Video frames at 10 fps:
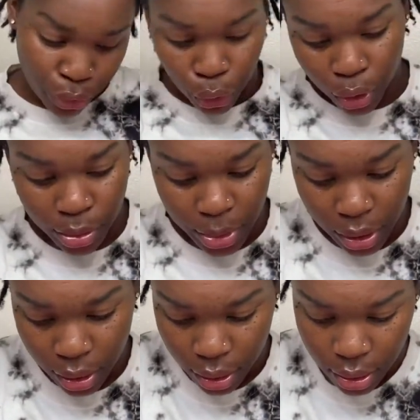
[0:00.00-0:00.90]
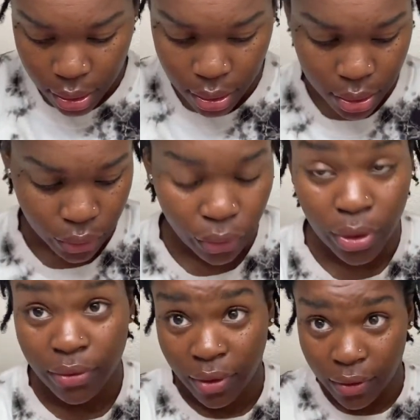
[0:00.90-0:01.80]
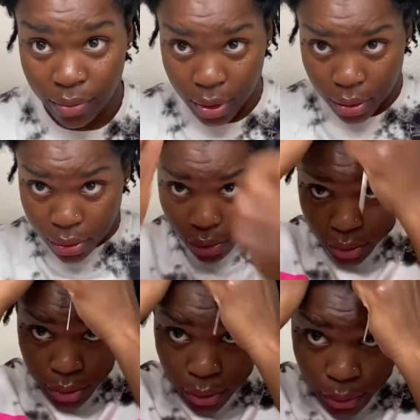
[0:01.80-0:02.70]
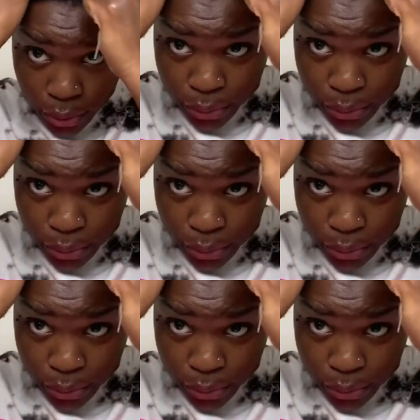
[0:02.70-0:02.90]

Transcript: 30 minutes to 45 minutes or so.